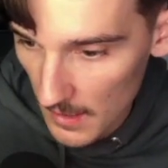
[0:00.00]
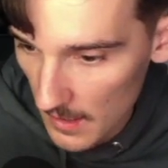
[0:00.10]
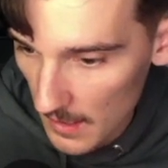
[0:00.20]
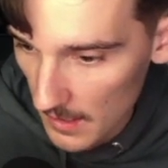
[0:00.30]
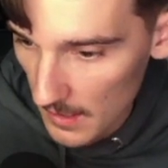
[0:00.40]

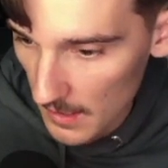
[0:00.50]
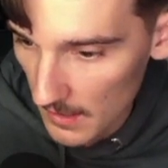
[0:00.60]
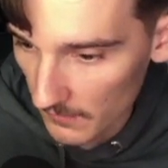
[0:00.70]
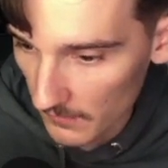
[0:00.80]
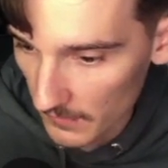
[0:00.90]
I have
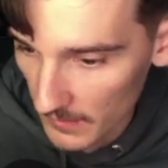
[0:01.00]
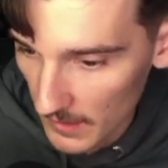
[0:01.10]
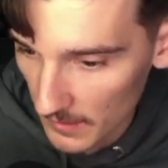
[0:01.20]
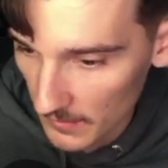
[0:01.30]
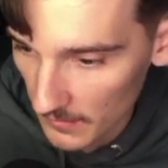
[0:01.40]

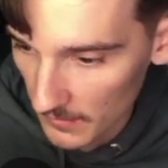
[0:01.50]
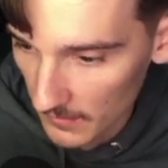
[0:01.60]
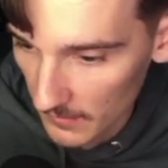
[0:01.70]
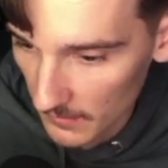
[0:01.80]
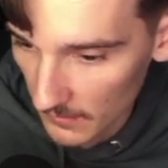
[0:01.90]
Ferrari,
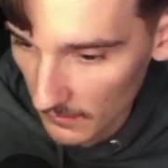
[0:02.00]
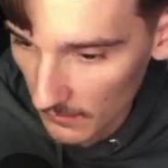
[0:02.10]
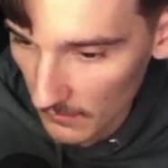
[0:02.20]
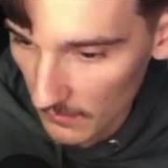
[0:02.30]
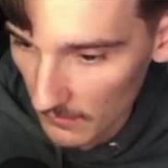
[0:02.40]

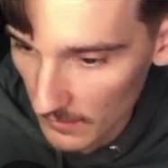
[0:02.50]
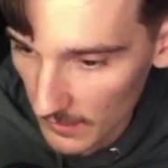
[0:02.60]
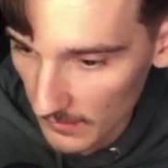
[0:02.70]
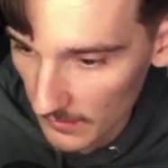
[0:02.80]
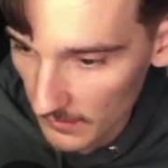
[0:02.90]
color
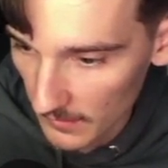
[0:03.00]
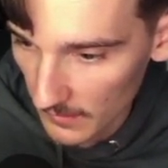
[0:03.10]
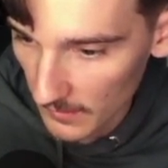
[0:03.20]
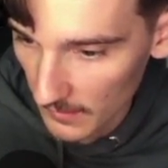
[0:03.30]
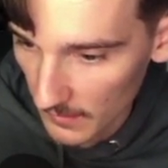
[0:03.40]
red,
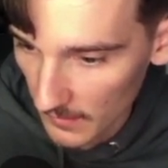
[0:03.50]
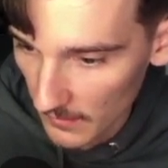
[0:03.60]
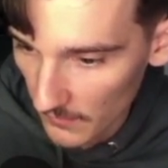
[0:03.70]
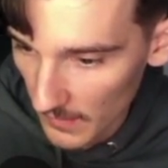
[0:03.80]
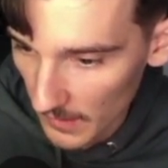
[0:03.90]

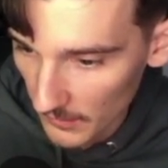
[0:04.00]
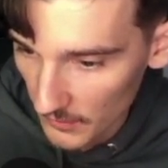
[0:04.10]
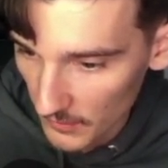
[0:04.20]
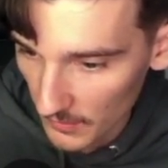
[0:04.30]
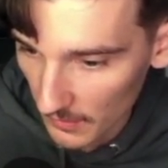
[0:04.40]

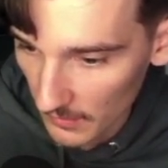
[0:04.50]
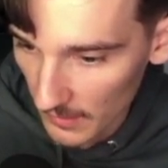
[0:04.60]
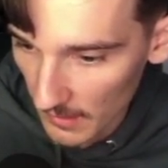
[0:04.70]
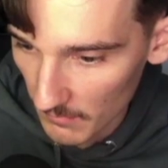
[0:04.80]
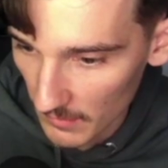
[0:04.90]
function,
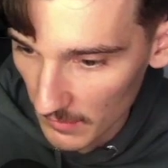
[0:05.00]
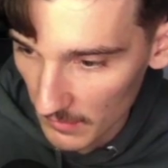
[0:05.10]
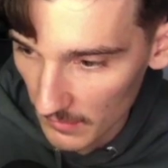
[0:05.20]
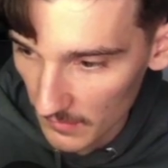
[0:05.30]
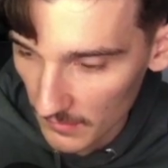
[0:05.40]
number,
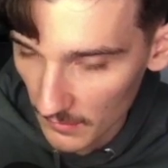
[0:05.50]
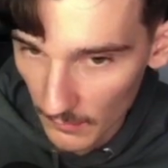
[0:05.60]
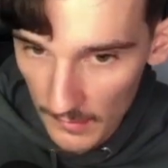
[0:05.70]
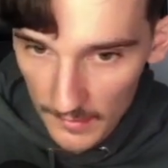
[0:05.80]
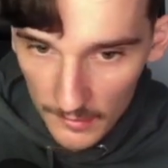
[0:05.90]
so
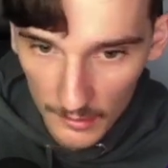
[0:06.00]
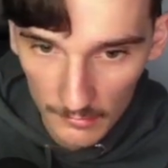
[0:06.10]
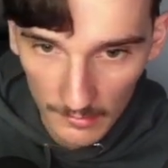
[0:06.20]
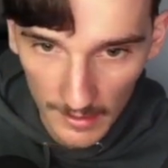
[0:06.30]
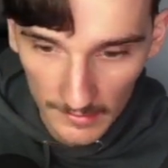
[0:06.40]
it's shown
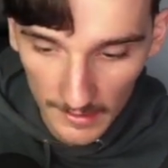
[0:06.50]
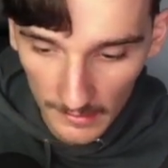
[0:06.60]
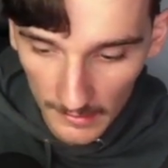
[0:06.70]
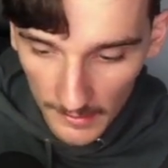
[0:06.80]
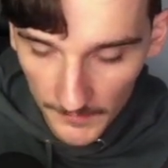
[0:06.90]

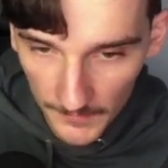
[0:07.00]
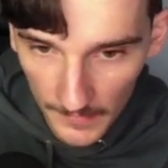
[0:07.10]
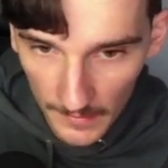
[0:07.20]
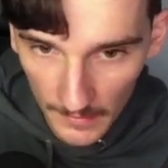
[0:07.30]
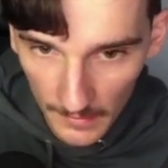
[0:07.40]
exactly,
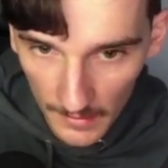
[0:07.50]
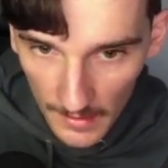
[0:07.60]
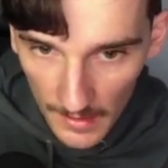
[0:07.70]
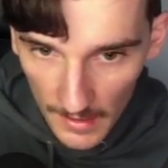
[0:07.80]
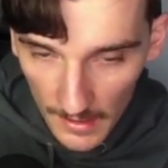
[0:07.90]

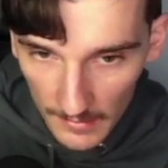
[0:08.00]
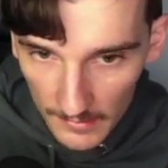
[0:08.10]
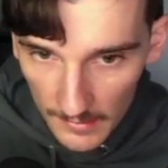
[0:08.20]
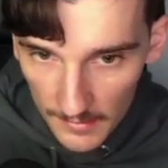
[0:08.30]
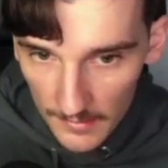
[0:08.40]
and
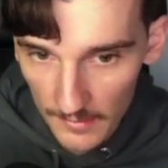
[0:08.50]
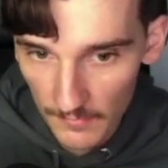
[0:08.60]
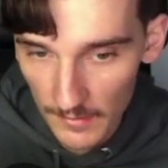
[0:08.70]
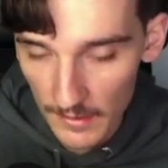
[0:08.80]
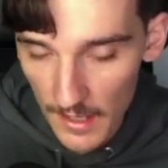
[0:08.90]
it's
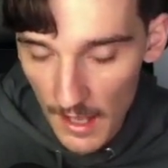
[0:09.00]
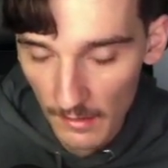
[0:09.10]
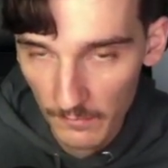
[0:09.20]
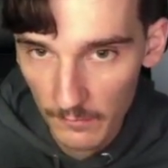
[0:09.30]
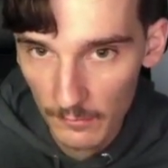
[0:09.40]
very
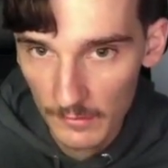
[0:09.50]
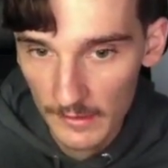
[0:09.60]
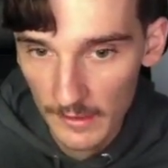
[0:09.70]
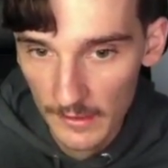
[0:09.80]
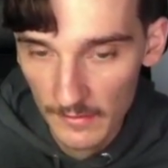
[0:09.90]
helpful in
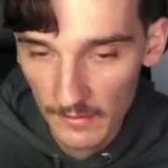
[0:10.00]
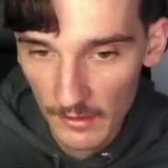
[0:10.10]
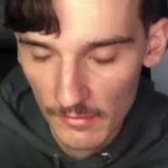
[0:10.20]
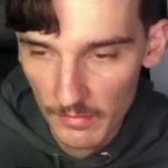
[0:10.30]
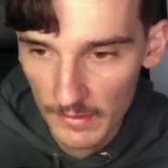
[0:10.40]
the
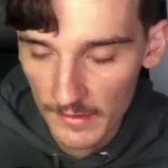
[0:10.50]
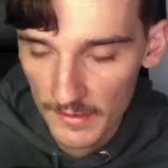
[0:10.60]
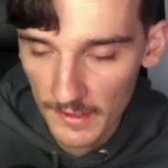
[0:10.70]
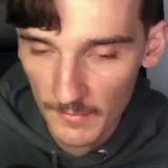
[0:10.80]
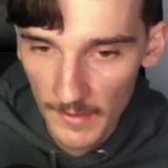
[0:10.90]
development, in
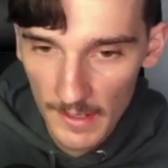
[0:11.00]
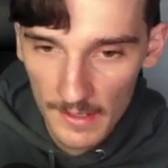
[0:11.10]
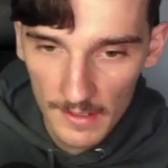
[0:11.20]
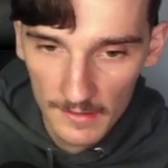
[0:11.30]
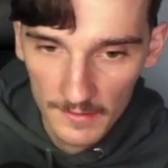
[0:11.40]
some
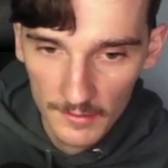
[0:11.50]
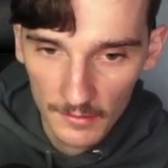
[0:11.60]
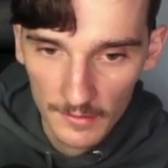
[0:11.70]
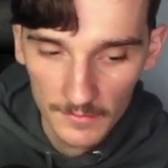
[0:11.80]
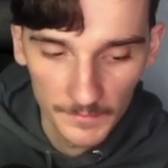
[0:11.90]

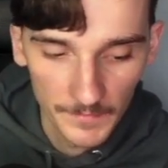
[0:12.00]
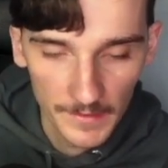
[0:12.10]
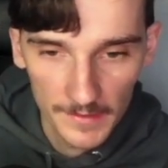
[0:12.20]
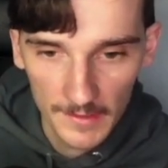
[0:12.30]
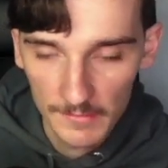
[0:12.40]
storing
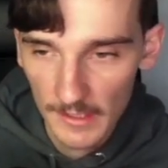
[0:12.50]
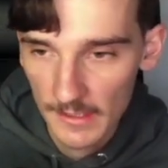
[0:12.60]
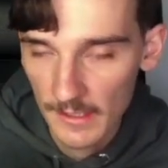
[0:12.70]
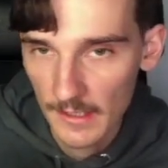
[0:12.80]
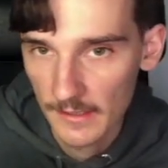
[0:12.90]
some
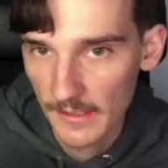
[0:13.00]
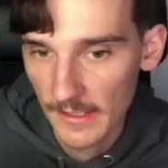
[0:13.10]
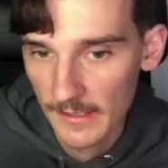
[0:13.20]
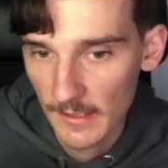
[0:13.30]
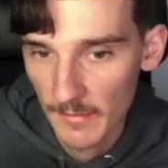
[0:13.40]
data in the
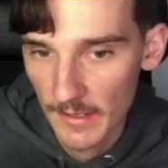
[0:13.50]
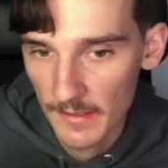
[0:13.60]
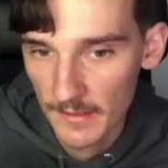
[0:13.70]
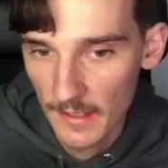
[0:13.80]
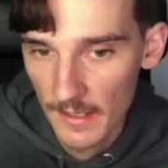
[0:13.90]
database,